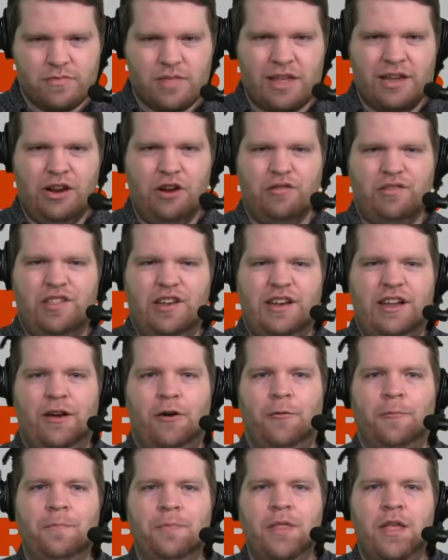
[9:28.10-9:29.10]
here's the
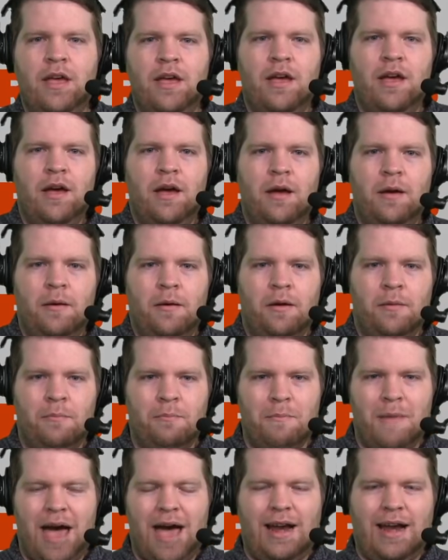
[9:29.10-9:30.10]
deal.
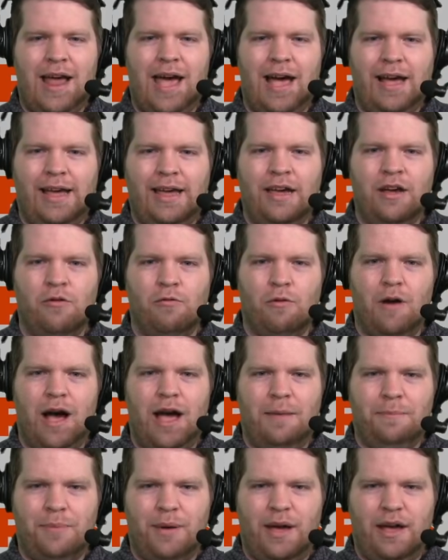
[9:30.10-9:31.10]
Matt Nagy,
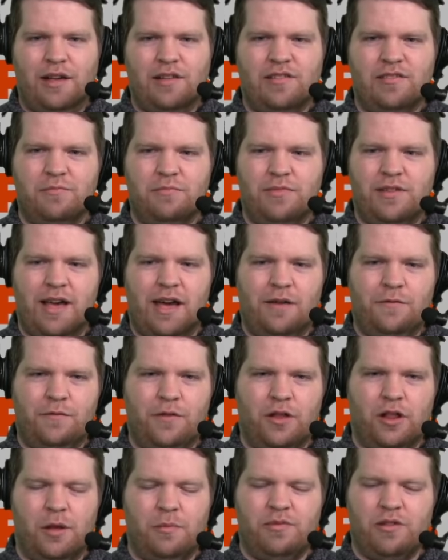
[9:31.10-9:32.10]
Ryan Pace, Ted
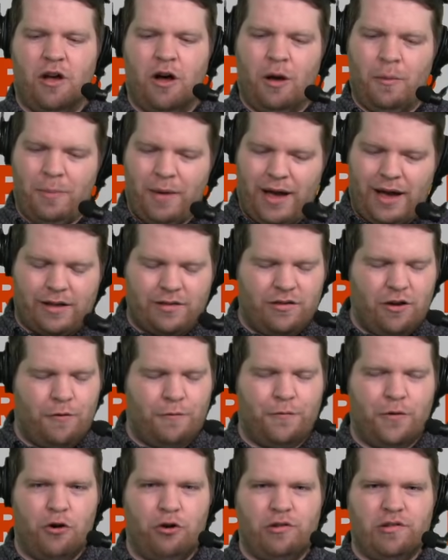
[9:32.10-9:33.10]
Phillips, all back.
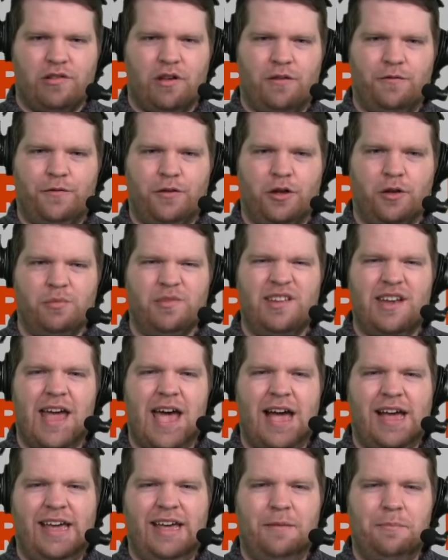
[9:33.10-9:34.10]
Don't focus on Phillips.
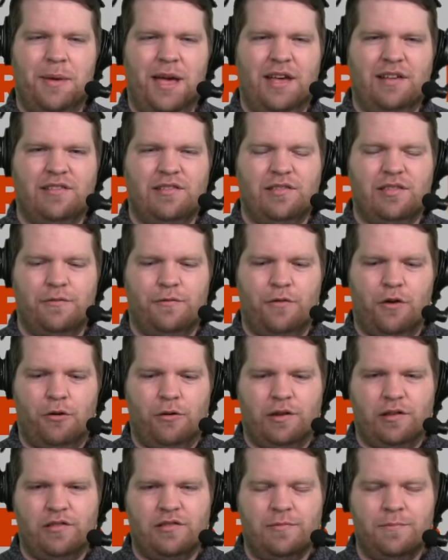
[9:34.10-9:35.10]
Nagy and Pace is the
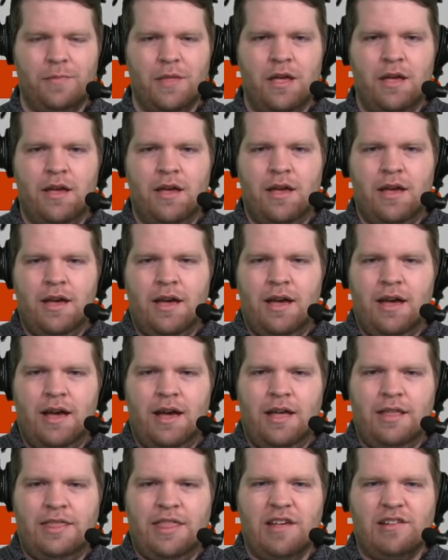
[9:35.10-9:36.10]
focus.
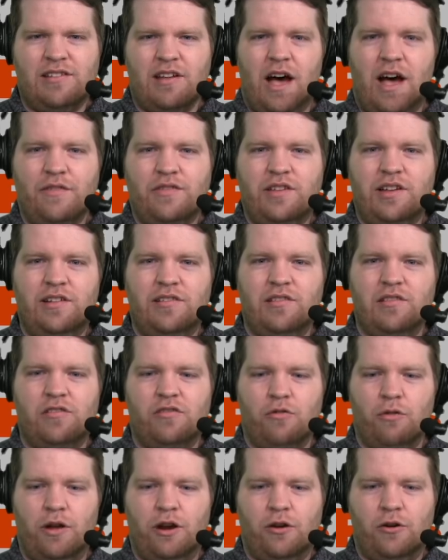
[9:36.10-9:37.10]
This offseason's
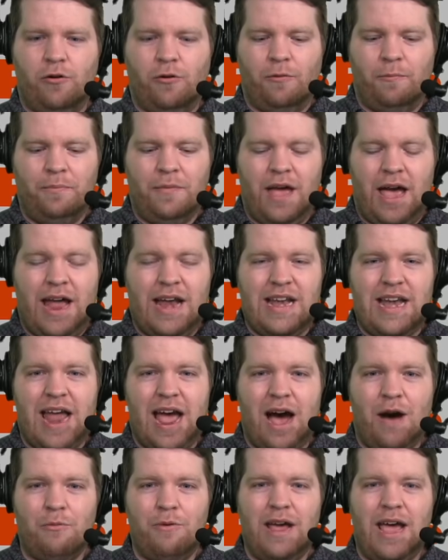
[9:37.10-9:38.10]
critical, and
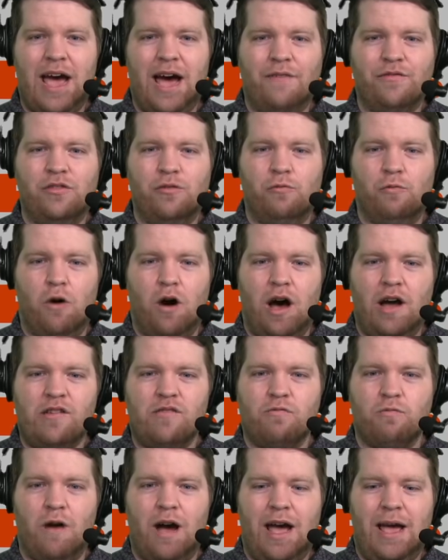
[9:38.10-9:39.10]
now we have to
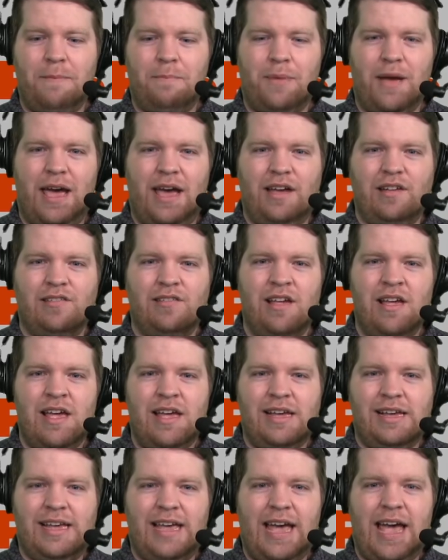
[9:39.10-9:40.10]
watch Ryan Pace
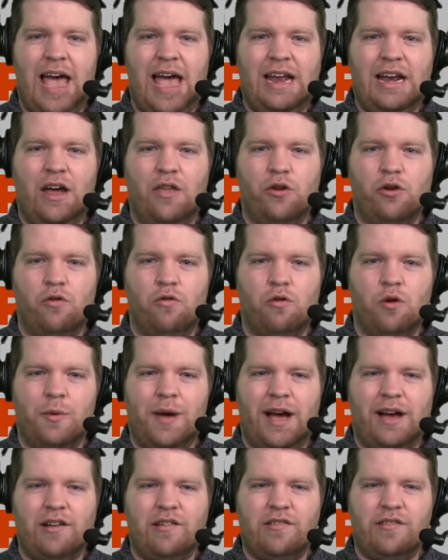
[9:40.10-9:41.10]
get another
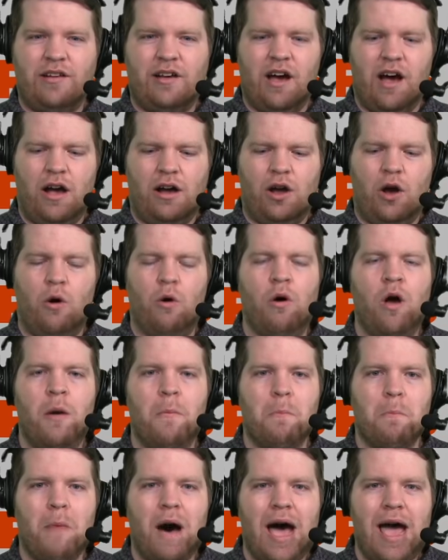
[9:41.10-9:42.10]
quarterback in Chicago.
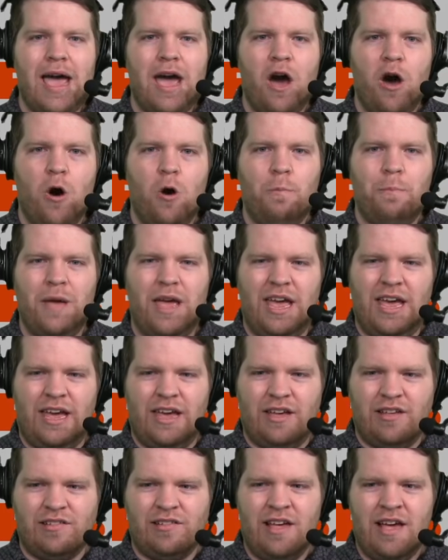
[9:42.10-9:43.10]
My hope
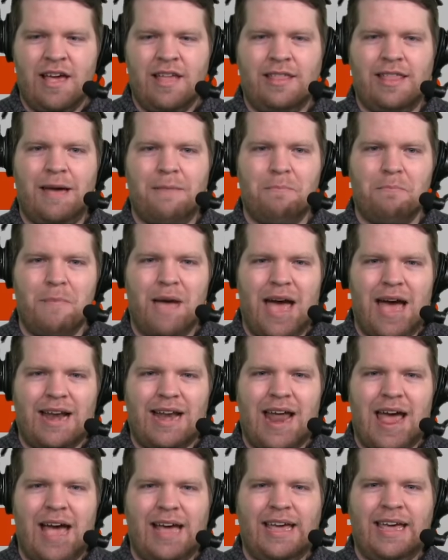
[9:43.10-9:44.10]
is that
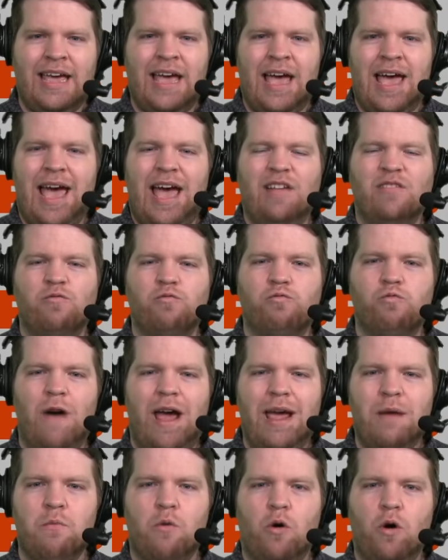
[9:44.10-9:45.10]
Matt Nagy has
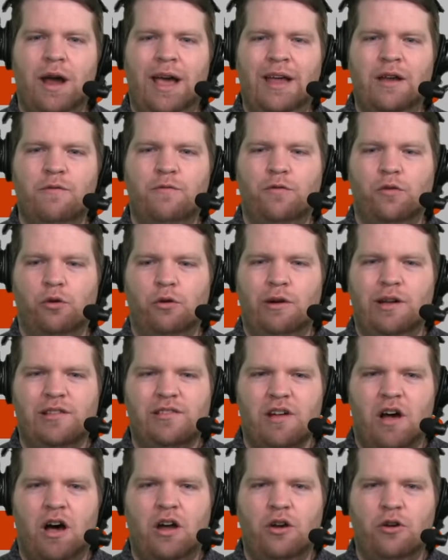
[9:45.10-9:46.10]
way more
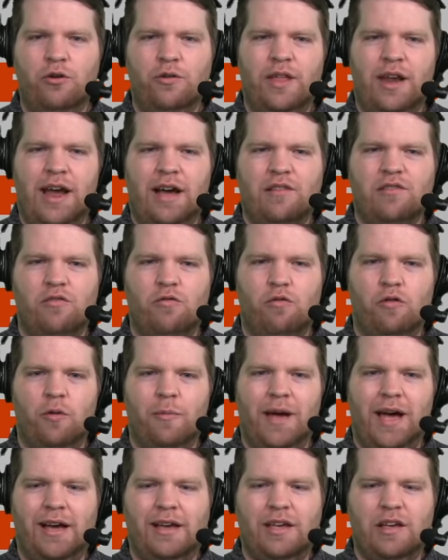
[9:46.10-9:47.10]
influence on who the next
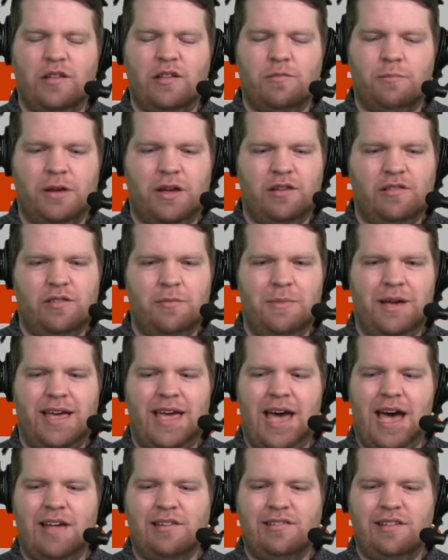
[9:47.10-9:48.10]
quarterback is, because the
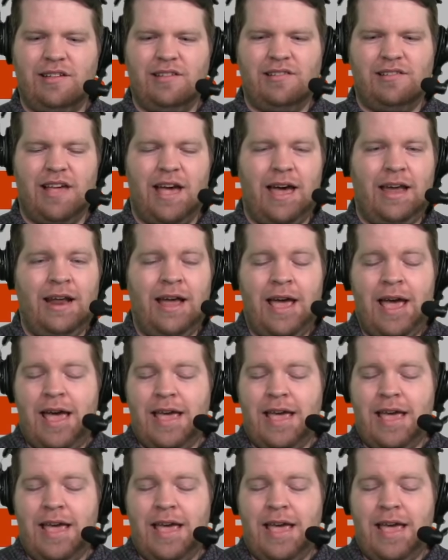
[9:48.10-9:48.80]
McCaskey said,